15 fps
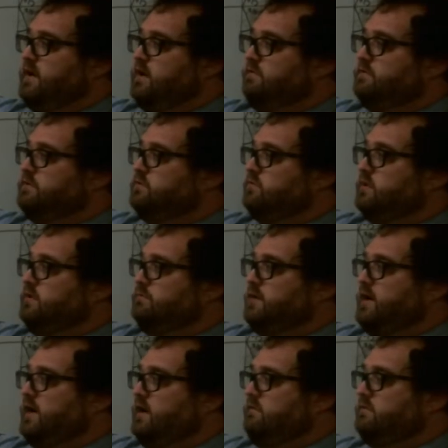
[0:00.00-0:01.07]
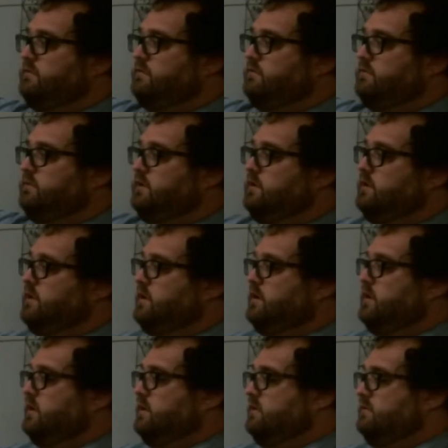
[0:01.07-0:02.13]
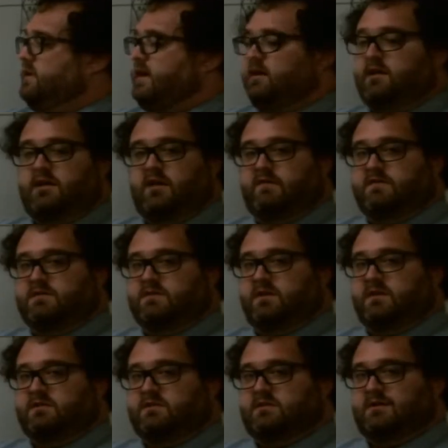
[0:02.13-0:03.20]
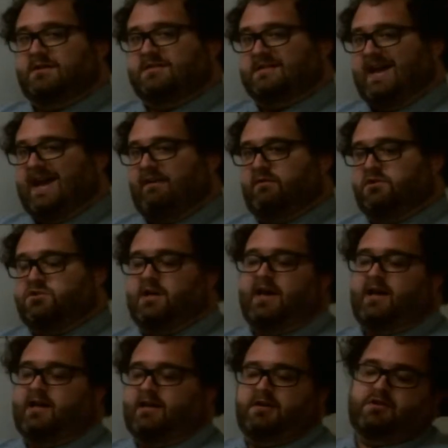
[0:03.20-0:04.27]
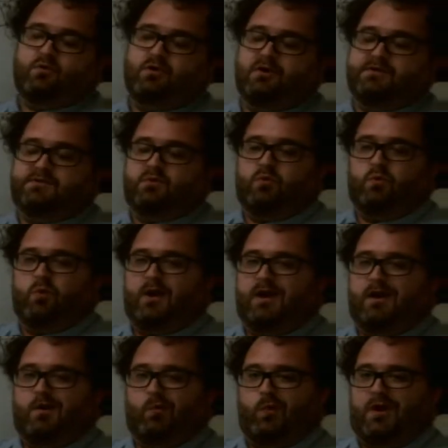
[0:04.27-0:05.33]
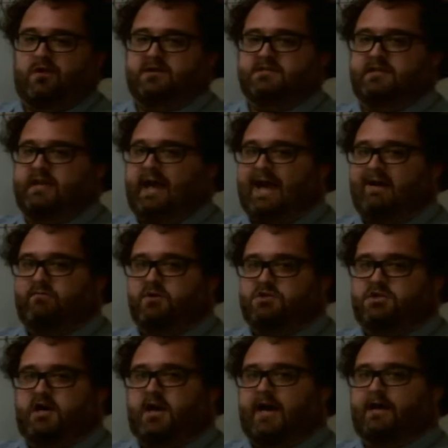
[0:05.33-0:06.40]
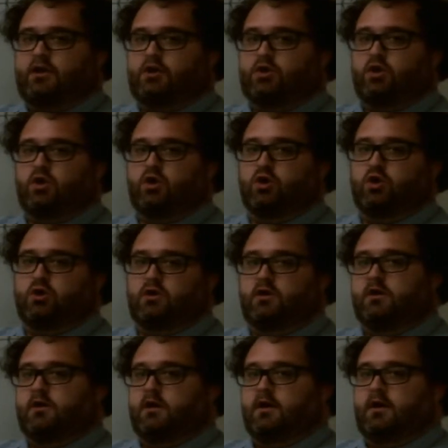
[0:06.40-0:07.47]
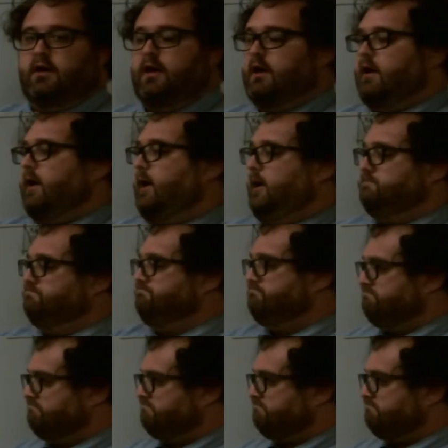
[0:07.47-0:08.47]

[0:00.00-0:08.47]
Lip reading: pi over 3 and pi over 3 that gives us this average height. In other words, where does the average height occur? And